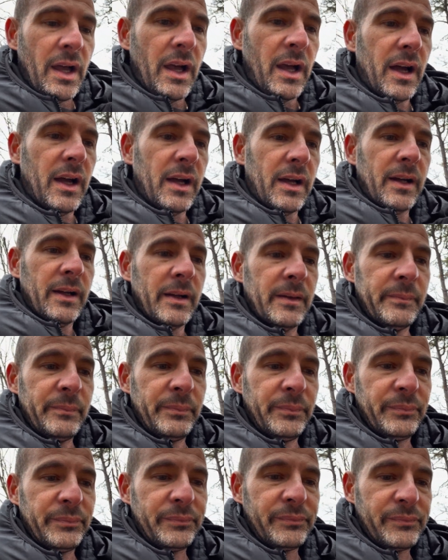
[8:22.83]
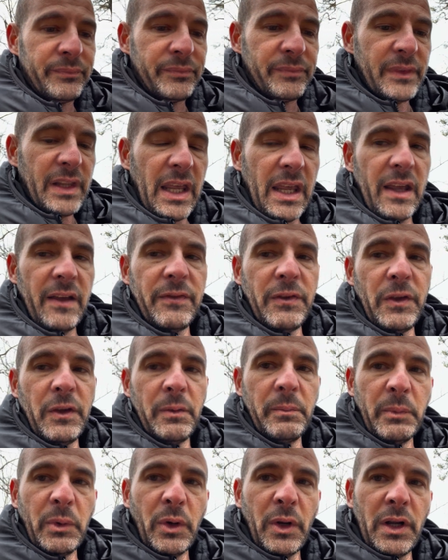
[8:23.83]
Yeah, if you're
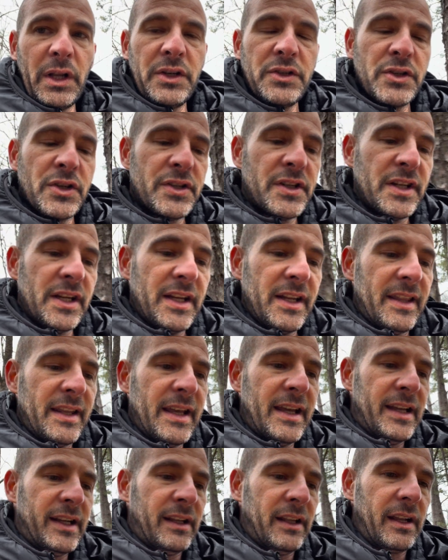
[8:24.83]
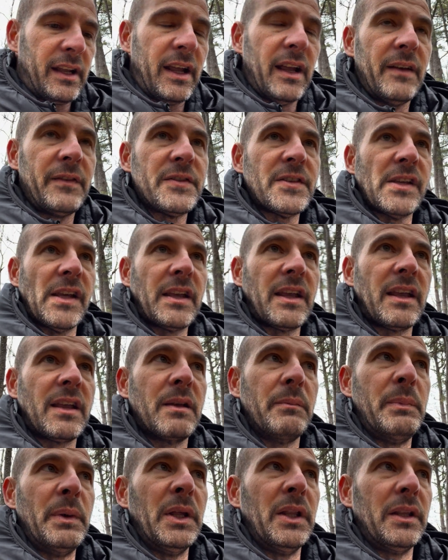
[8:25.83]
more interested in that, like I have psychic
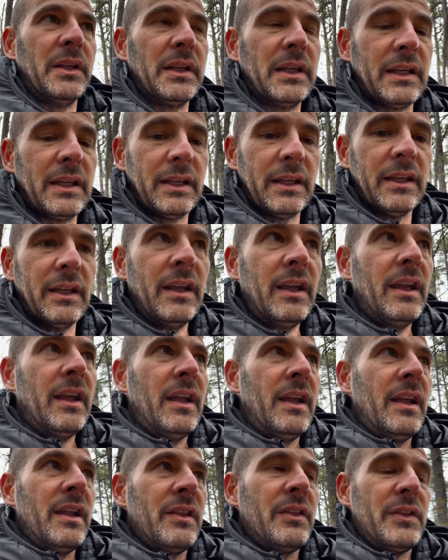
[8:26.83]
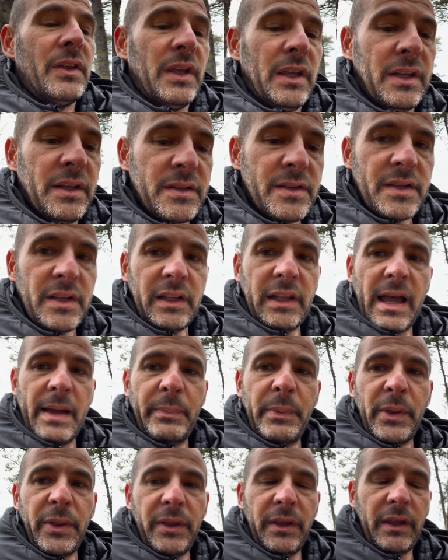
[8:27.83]
ability things,
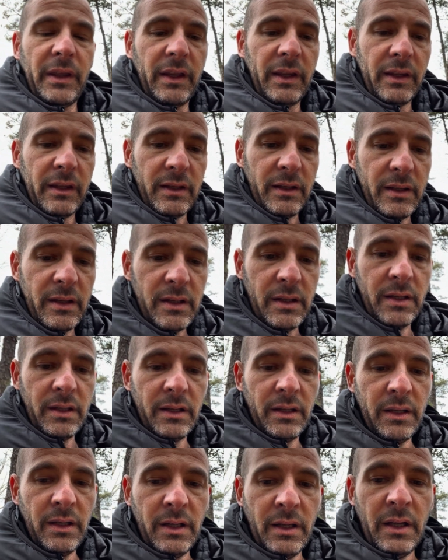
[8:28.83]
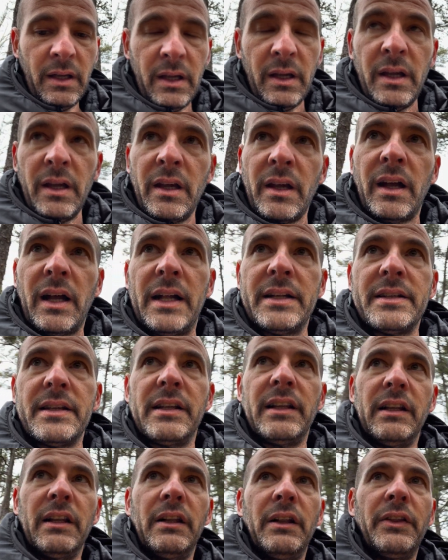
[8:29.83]
telepathy. I did a
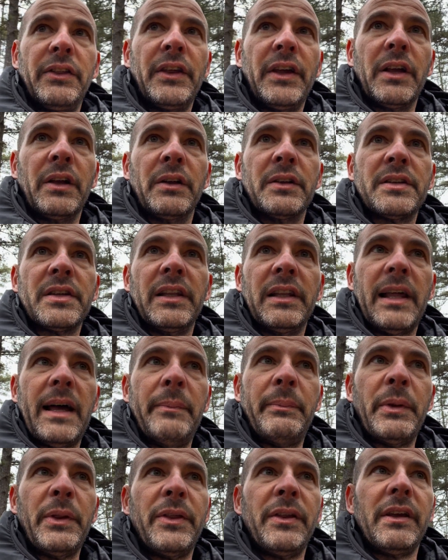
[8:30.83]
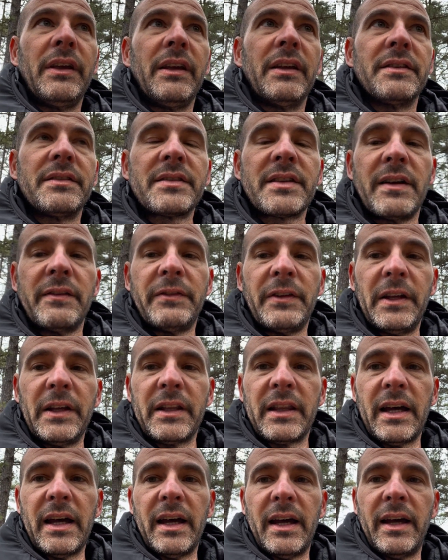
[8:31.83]
little thing on telepathy and stuff like
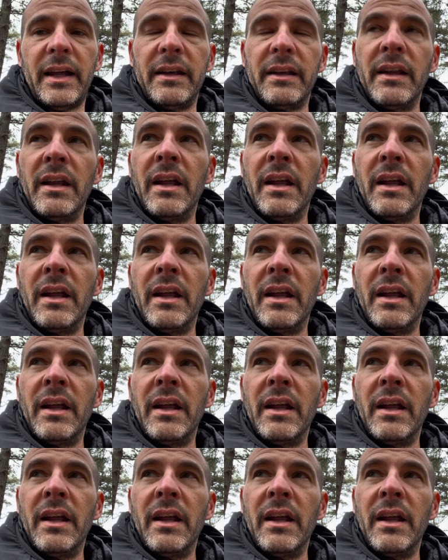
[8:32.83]
that.